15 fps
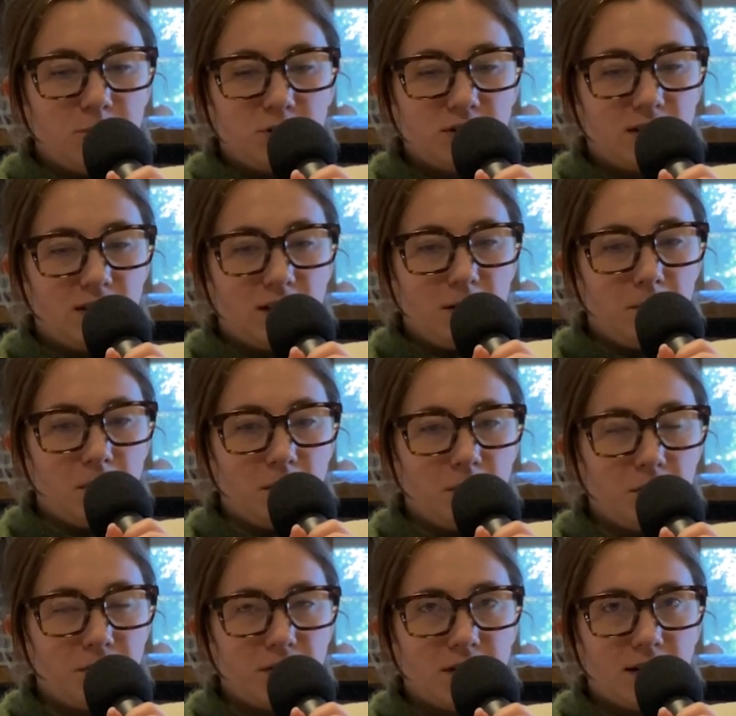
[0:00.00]
going to keep going
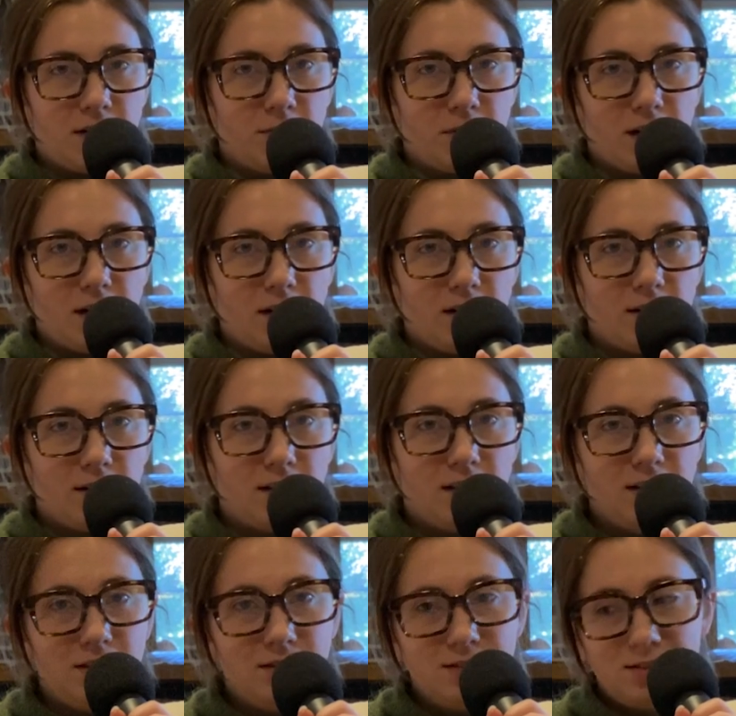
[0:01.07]
with it. I don't care.
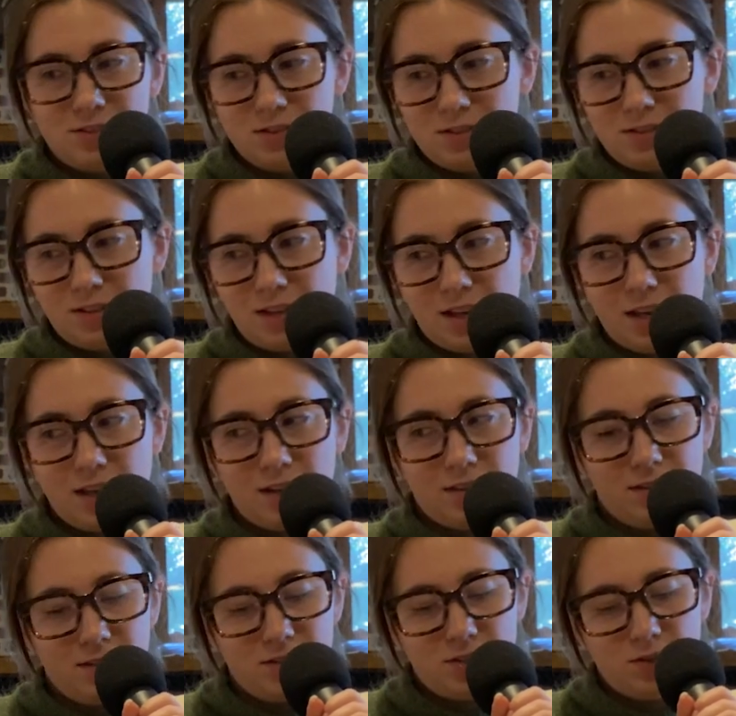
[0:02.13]
He's just like
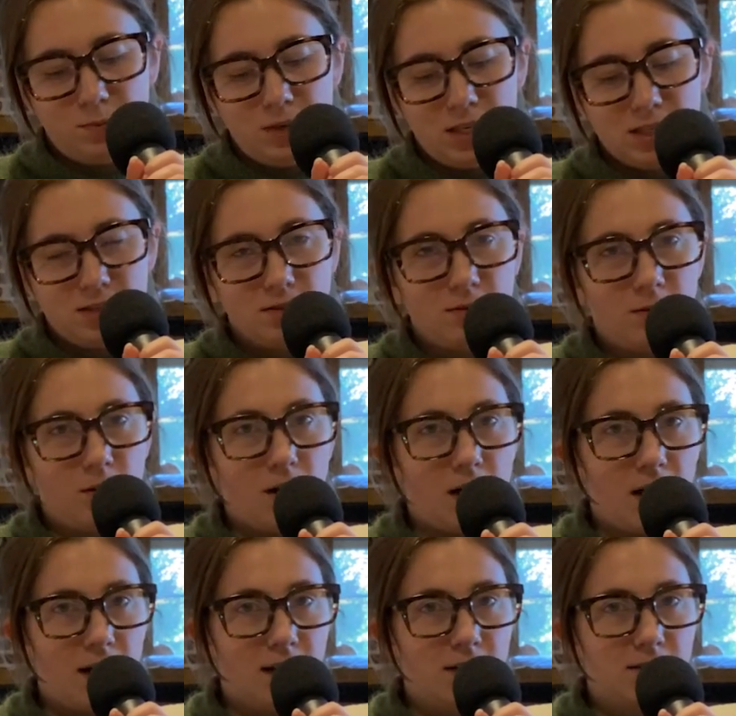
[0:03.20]
the sweetest little
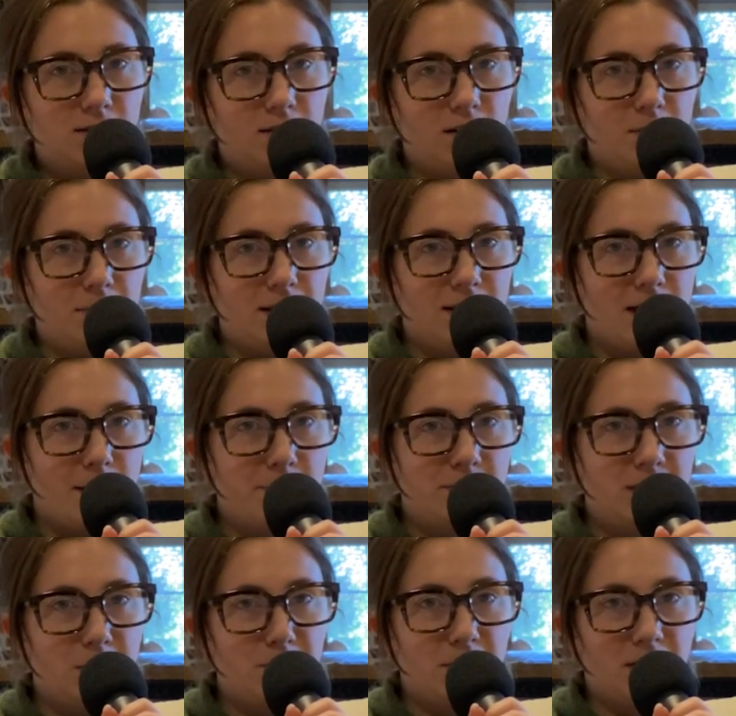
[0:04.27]
guy sitting on my lap
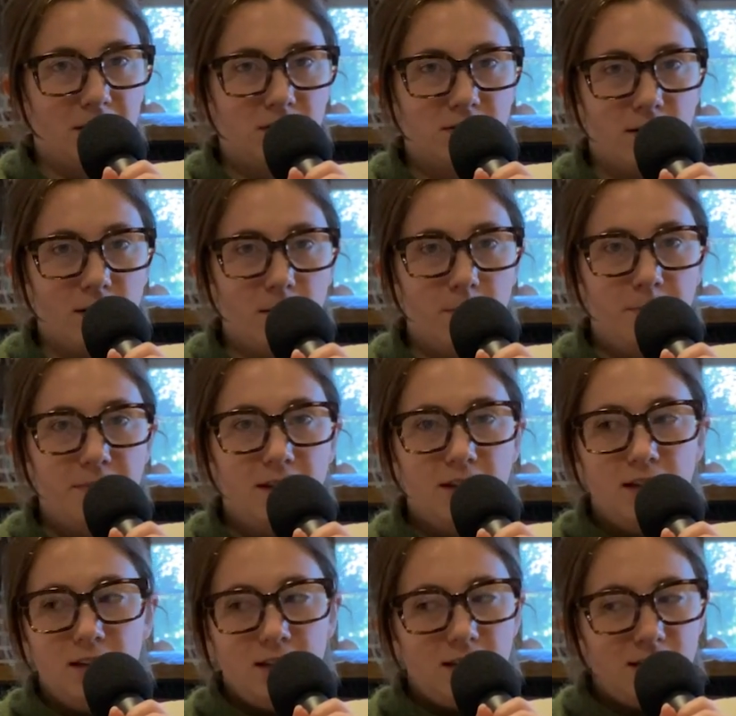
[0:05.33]
sleeping. So
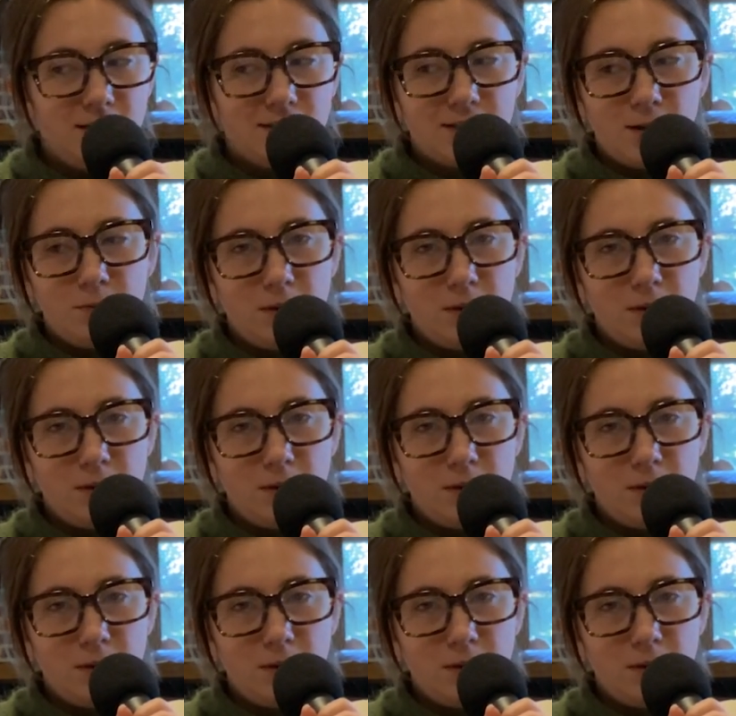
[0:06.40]
he's so